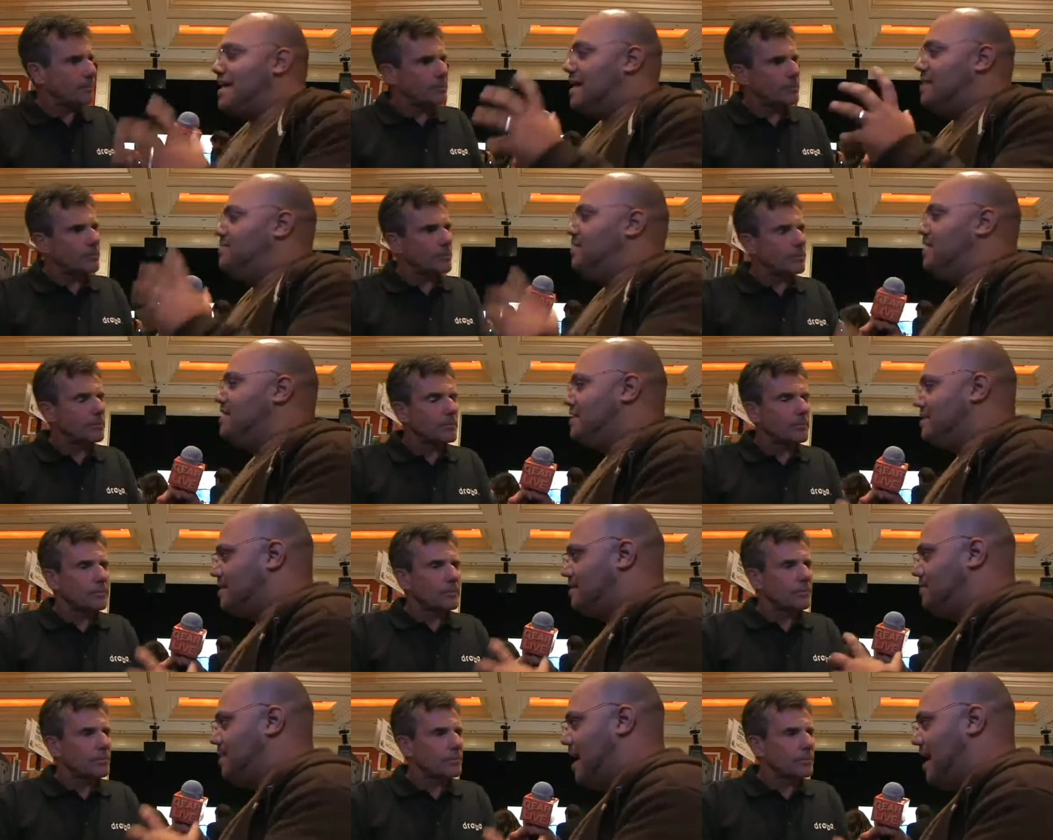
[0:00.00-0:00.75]
Speaker 1: and PC
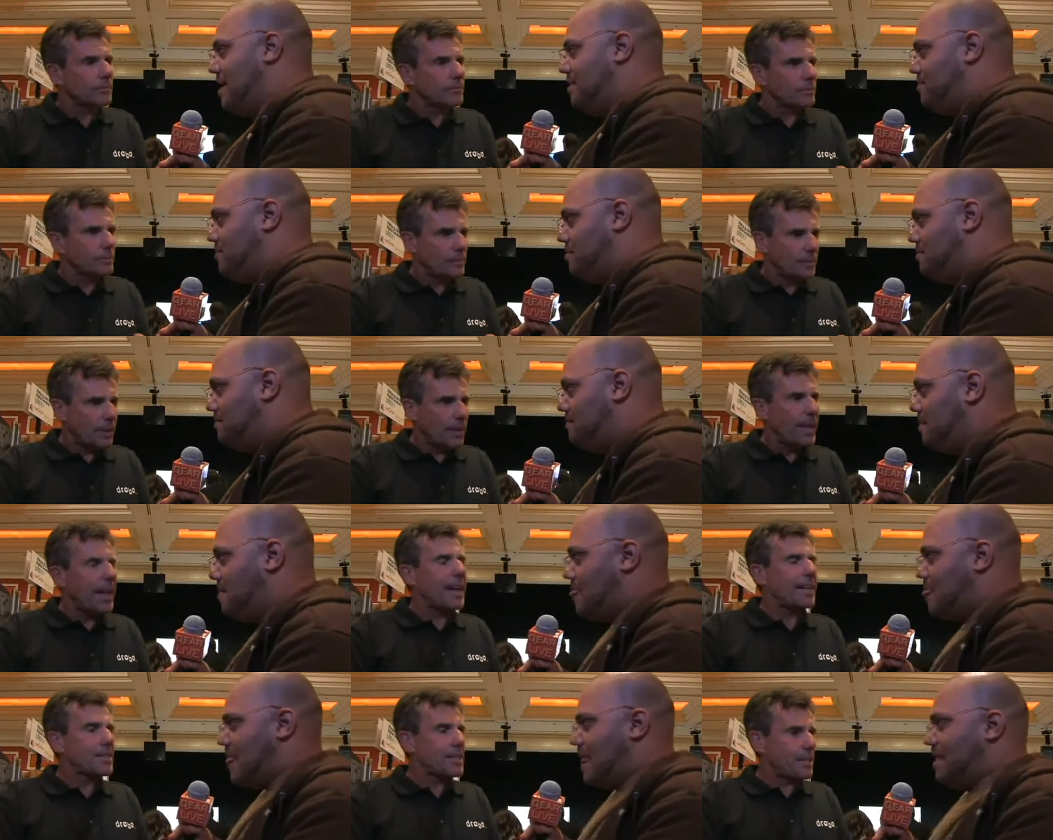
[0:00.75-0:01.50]
compatible.
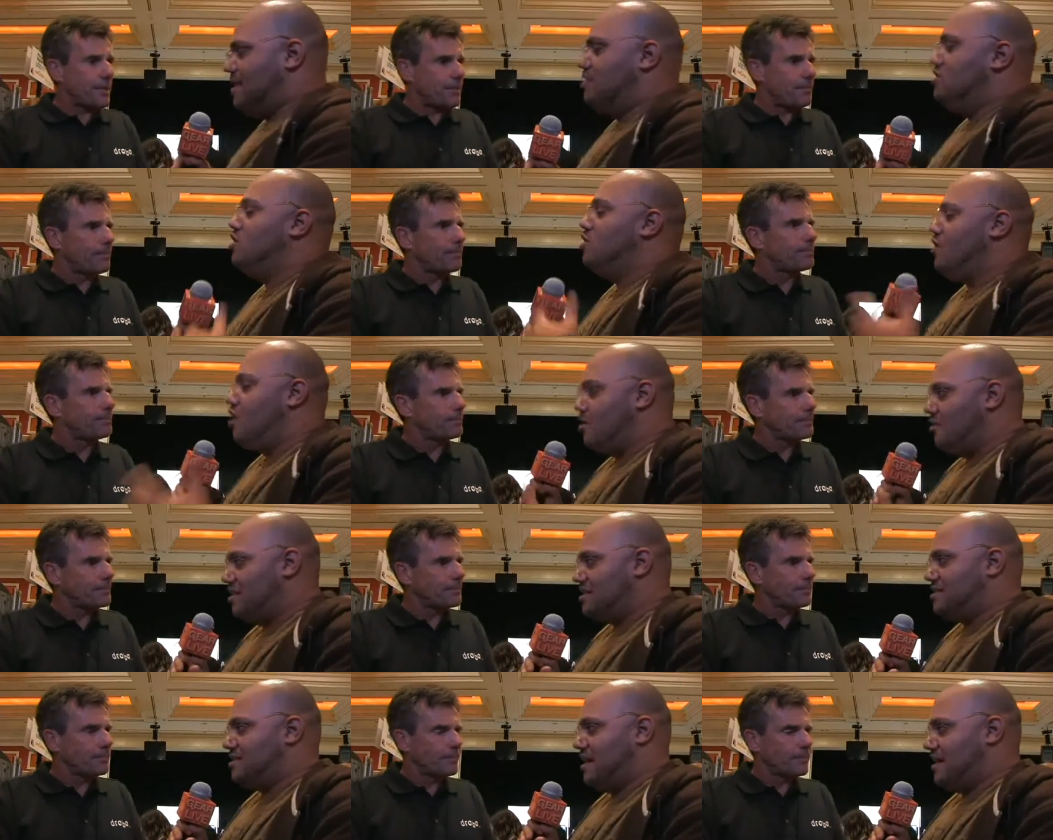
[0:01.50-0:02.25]
Yes. In the new
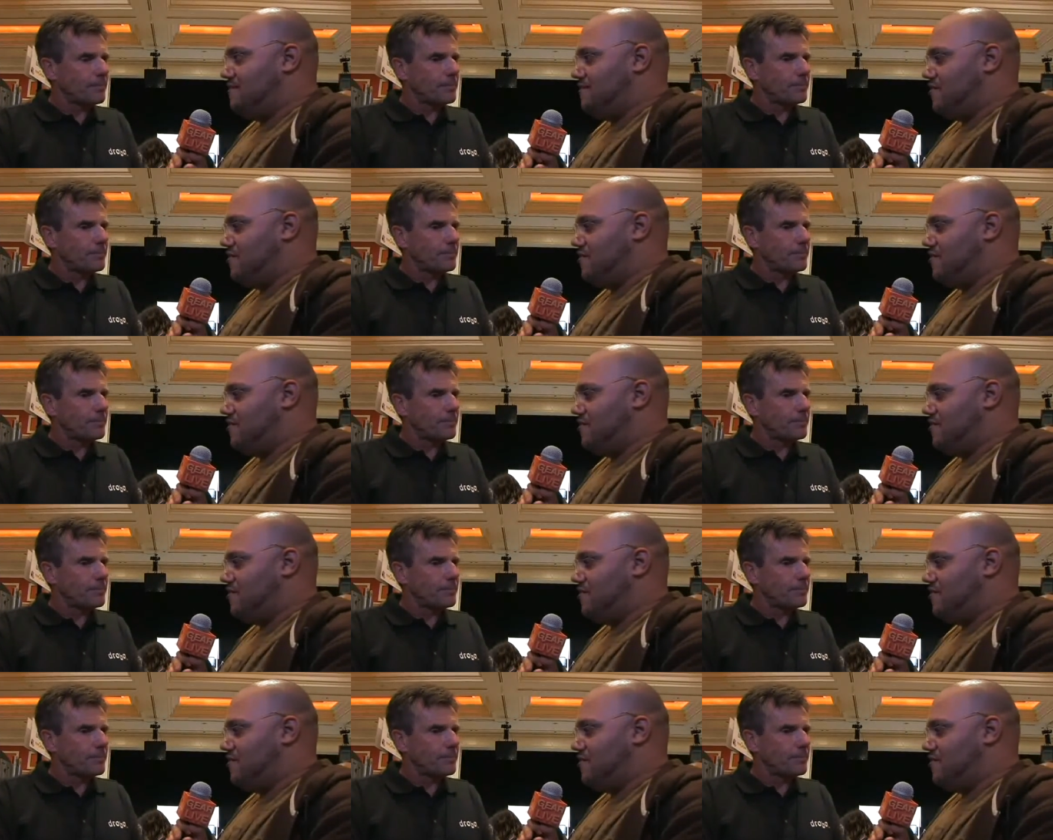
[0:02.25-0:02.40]
OS X